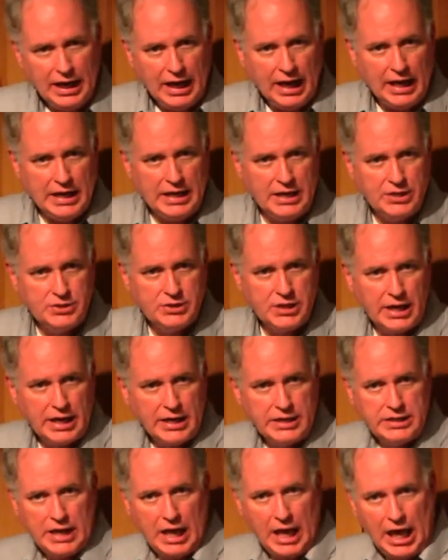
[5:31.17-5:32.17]
and he's got a
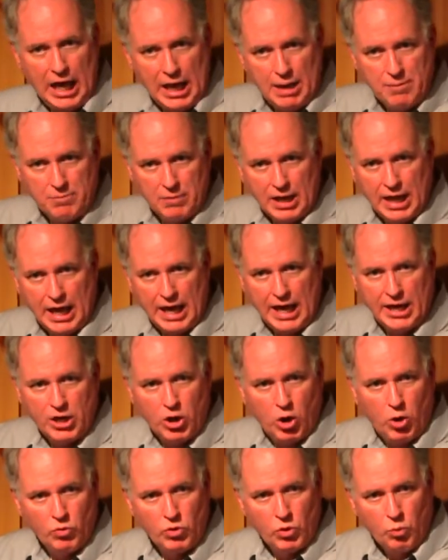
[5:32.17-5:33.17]
timeline
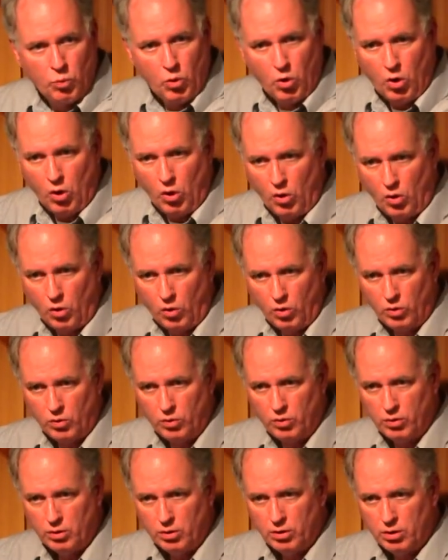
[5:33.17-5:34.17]
on the wall